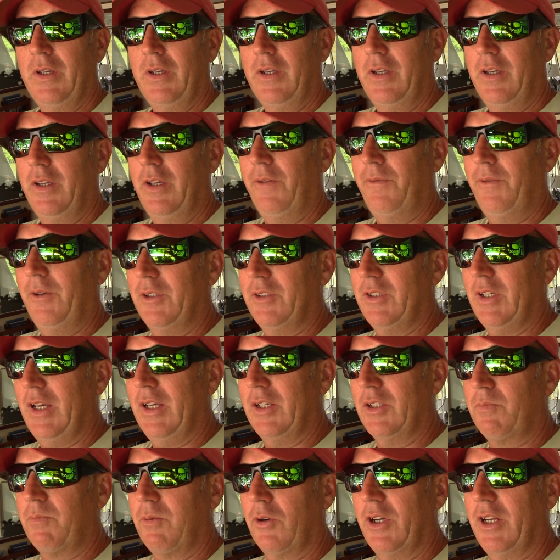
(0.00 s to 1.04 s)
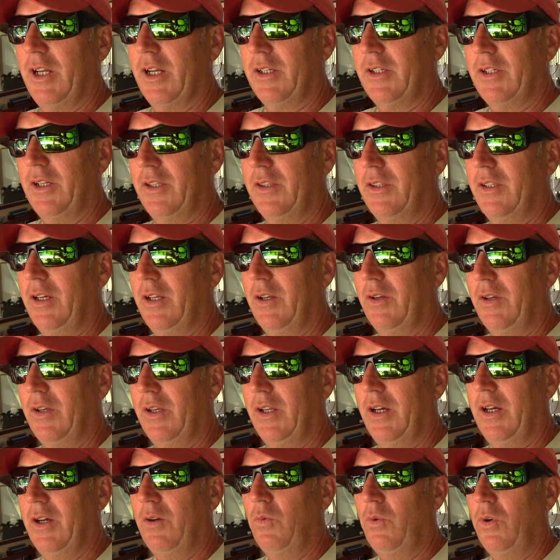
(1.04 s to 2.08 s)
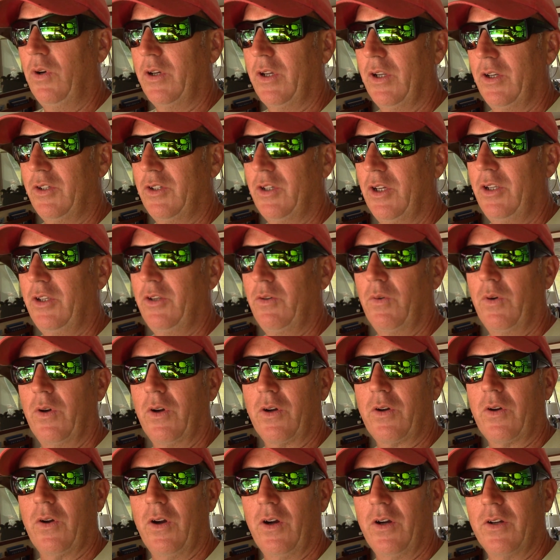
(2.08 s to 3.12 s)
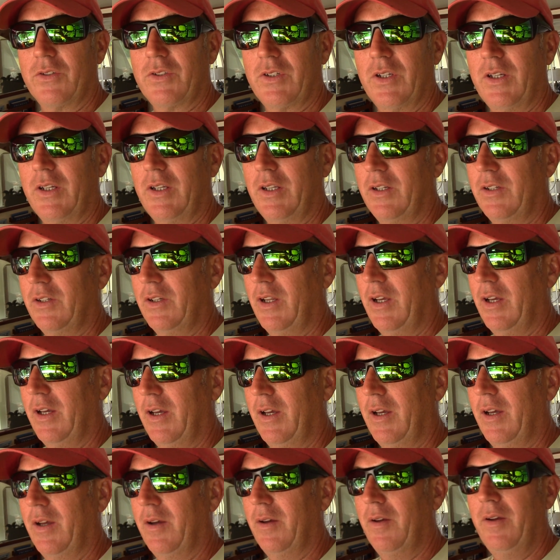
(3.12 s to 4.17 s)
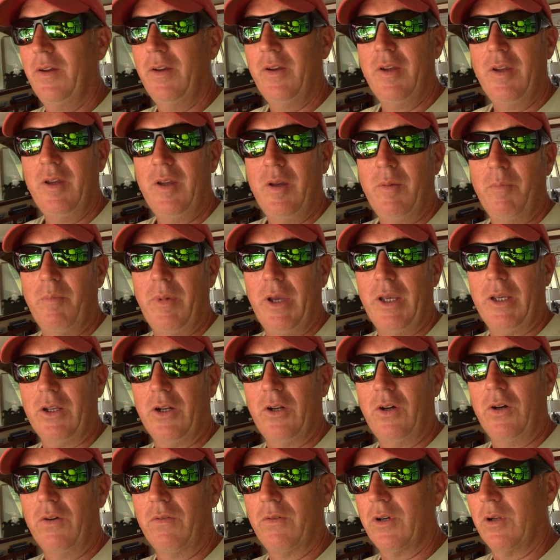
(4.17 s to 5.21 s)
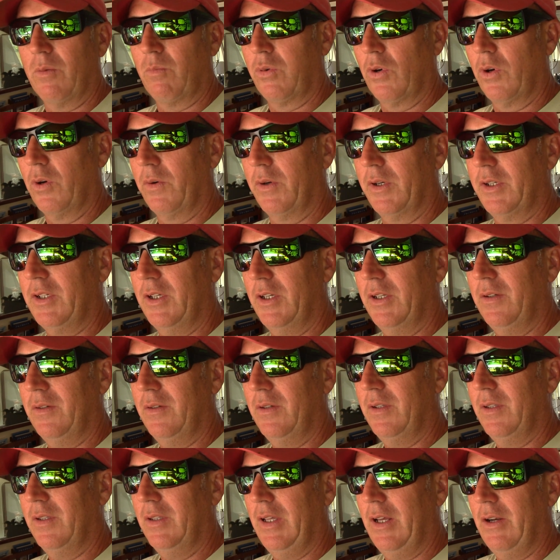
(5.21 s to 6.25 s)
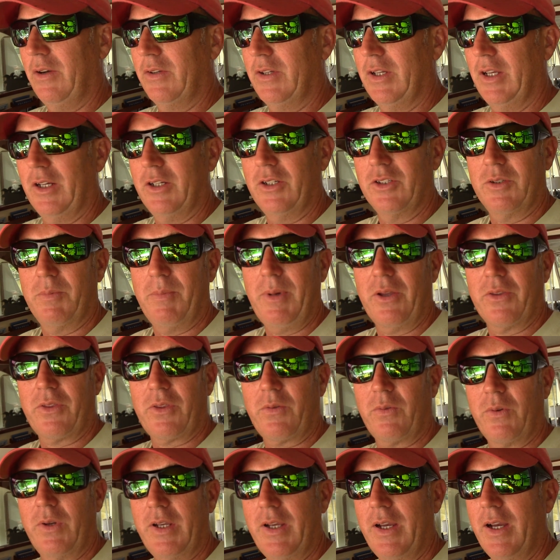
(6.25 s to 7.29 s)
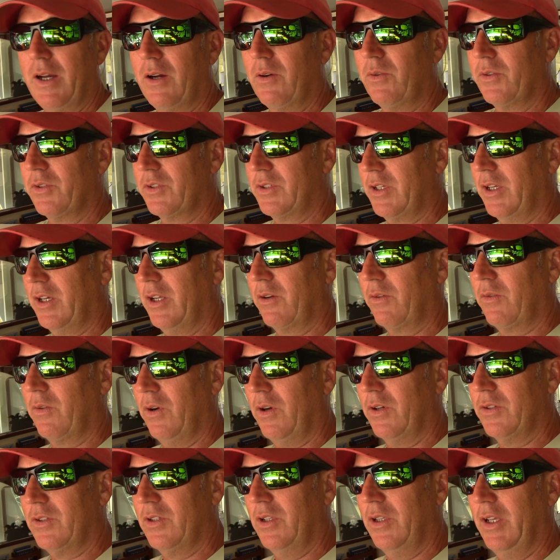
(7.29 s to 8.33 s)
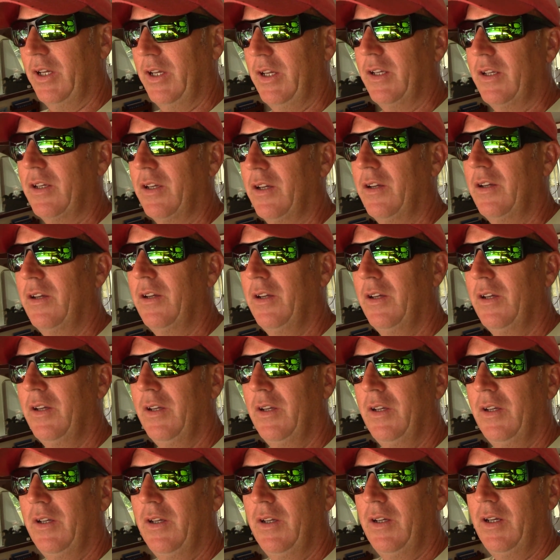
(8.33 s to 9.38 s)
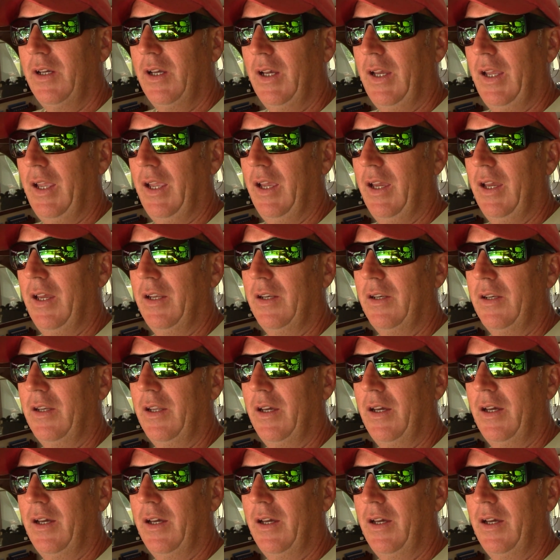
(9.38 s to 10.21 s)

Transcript: If it's as predicted, then we'll continue our crossing and make it over to Brewerton. That'll take us about 3 hours to get across the lake, and